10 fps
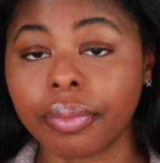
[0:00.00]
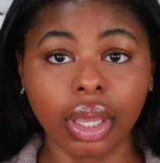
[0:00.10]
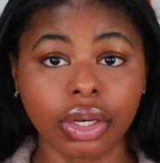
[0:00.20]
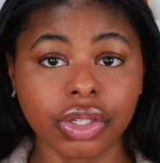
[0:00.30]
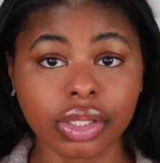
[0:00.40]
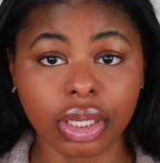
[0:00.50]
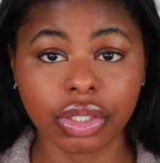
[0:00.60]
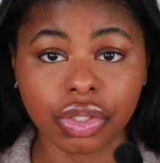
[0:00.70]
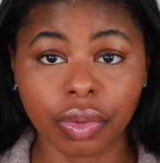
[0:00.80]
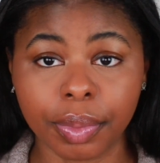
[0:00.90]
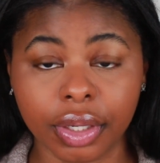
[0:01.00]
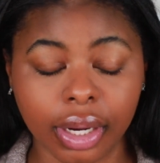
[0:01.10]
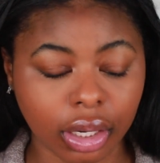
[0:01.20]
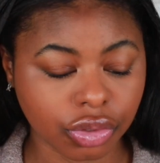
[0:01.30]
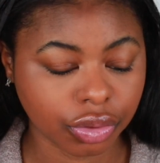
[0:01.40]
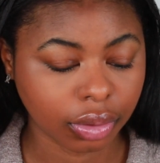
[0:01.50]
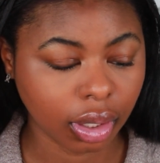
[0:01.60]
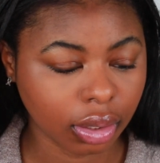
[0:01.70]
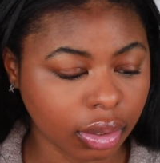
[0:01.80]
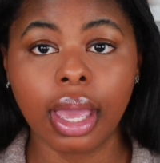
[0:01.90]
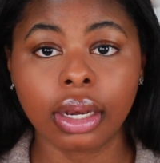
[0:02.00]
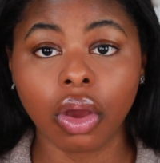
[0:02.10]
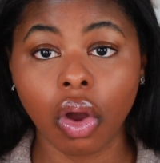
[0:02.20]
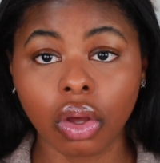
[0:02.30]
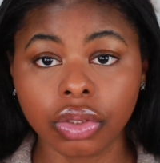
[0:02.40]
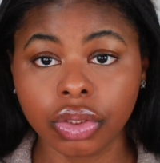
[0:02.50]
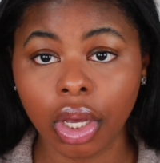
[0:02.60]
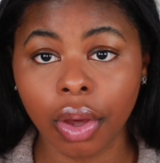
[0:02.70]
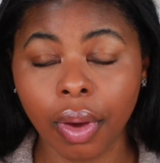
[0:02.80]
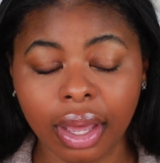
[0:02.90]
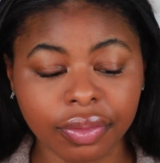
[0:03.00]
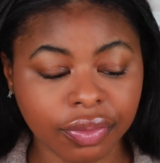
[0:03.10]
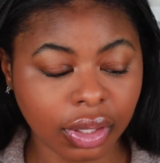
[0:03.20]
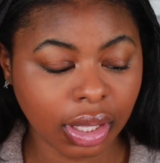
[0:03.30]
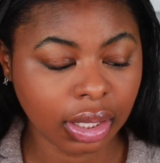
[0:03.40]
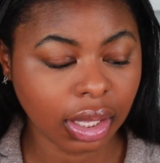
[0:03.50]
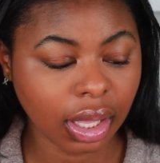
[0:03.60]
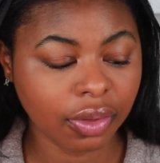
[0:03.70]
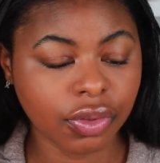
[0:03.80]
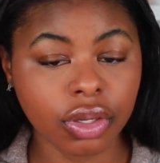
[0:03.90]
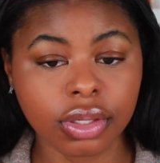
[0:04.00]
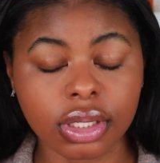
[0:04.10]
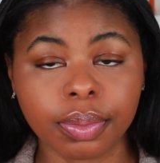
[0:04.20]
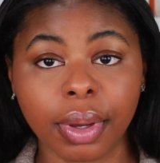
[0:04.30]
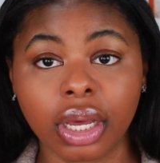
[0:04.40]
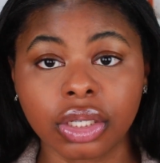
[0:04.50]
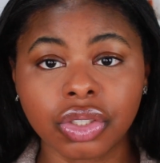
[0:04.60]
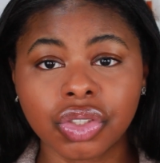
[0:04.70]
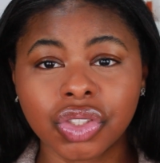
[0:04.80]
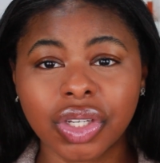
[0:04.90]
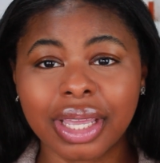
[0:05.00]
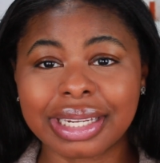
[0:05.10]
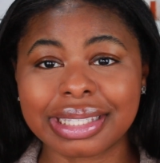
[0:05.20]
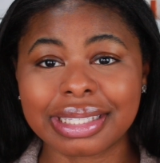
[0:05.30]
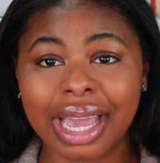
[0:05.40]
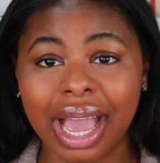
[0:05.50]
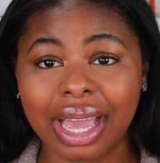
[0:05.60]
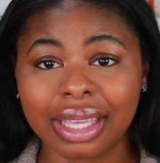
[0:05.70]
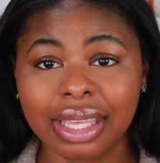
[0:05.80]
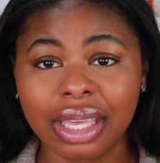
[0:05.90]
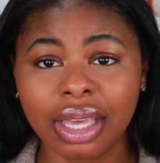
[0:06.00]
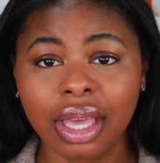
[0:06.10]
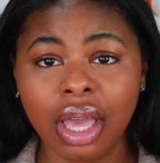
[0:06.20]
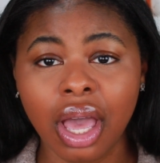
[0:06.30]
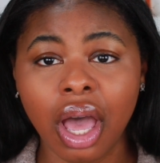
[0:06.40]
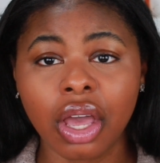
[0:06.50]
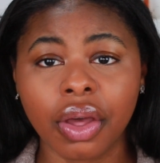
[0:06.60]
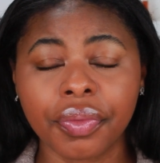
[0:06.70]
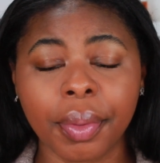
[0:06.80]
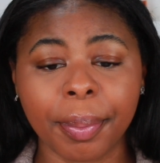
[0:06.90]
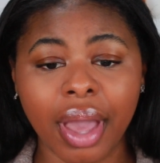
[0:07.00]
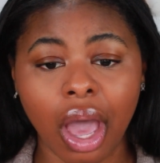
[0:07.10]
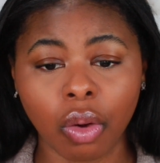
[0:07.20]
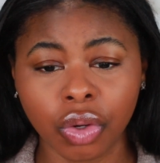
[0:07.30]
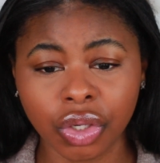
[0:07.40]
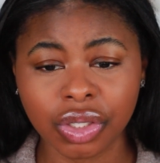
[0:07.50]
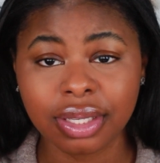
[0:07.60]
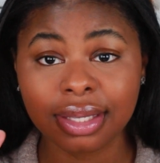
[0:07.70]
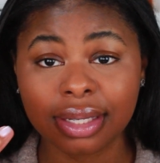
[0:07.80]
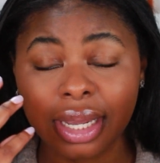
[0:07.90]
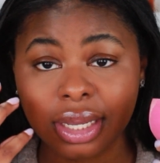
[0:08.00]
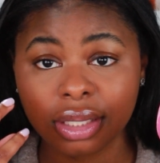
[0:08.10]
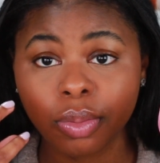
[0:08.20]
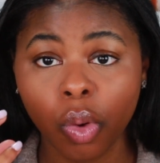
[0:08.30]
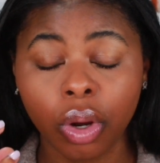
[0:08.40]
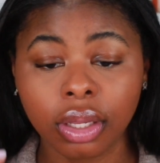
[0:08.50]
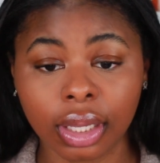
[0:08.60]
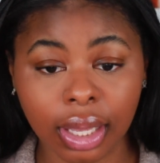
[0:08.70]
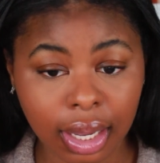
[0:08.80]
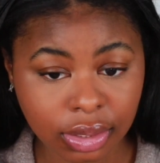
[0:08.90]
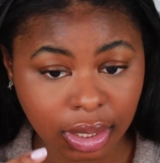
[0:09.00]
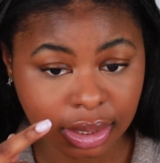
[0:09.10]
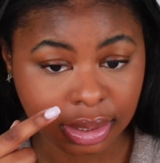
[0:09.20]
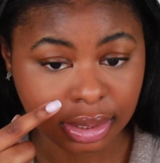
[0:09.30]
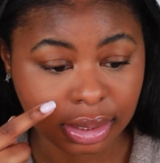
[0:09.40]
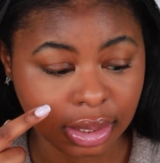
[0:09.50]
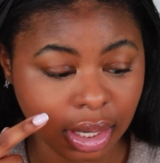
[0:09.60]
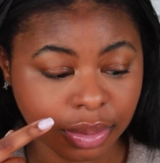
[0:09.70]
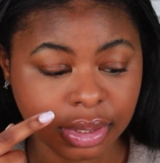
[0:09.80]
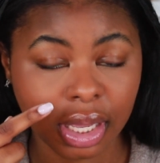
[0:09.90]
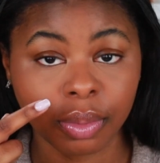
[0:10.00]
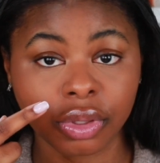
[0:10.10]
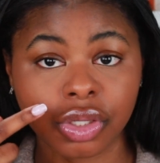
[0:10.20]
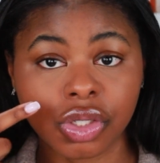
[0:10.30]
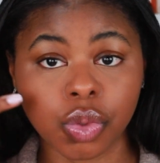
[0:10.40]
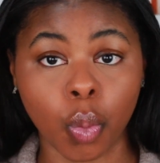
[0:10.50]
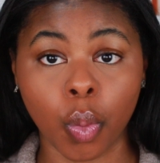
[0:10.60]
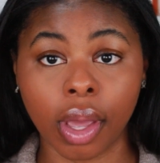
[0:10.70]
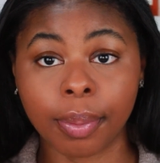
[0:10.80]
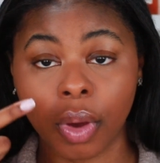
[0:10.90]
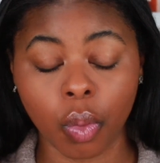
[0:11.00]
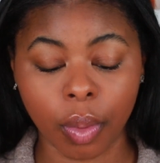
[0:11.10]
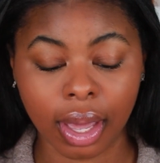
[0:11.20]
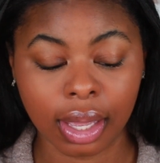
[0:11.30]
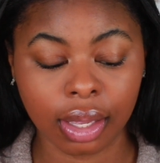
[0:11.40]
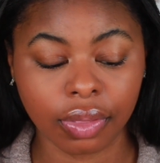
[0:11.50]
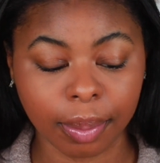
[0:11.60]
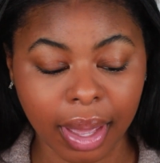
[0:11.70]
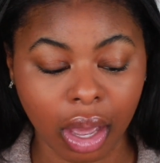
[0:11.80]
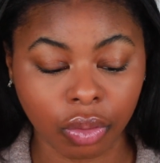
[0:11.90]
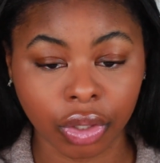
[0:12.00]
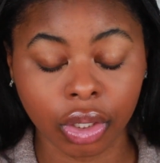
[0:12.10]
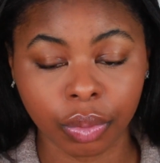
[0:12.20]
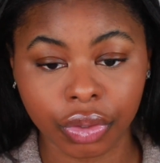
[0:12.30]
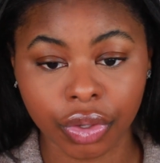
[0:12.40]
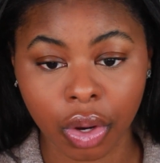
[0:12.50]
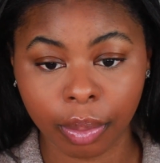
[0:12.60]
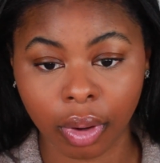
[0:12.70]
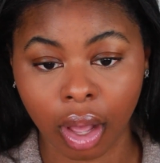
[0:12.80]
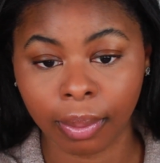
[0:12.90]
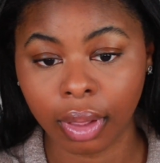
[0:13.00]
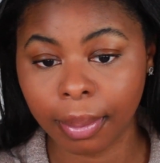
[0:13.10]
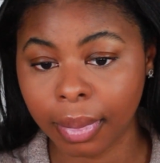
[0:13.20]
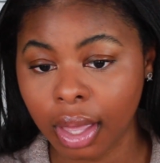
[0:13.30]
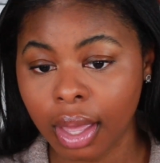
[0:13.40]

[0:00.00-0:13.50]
And you just get a super natural look. And also, I feel like if you use a sponge and it's tacky, the powder sticks more. Like, as you guys can see, I was able to just wipe away the powder with no problem.